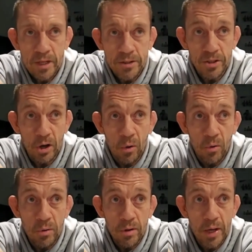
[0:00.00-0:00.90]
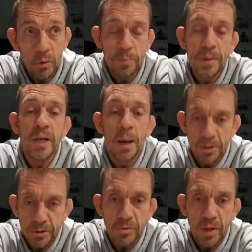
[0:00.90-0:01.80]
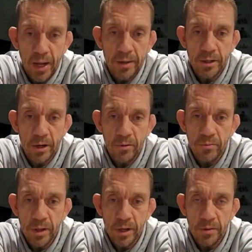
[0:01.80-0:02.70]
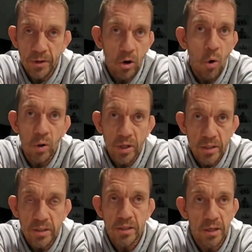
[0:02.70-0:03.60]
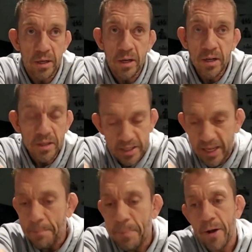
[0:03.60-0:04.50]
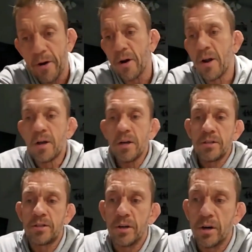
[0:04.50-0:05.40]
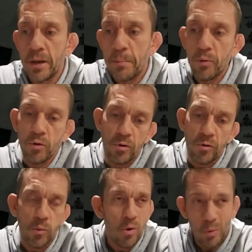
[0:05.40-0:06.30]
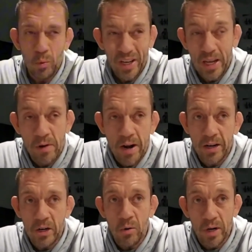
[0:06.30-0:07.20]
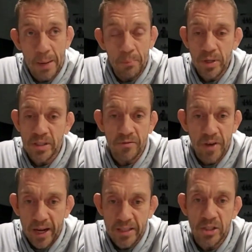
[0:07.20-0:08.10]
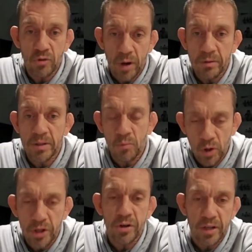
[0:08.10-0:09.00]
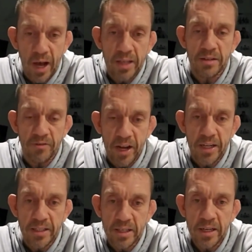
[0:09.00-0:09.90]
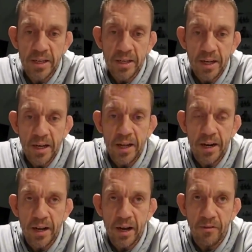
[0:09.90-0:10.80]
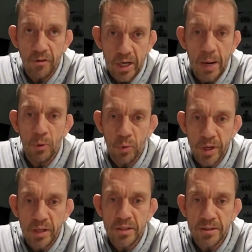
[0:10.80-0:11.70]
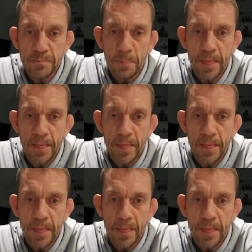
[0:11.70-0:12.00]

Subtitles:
So it would be dumb to do that. The goal is to get better, to improve. We're getting ready to go in a couple weeks to Vegas and train with some really good guys in Vegas, and for a couple weeks.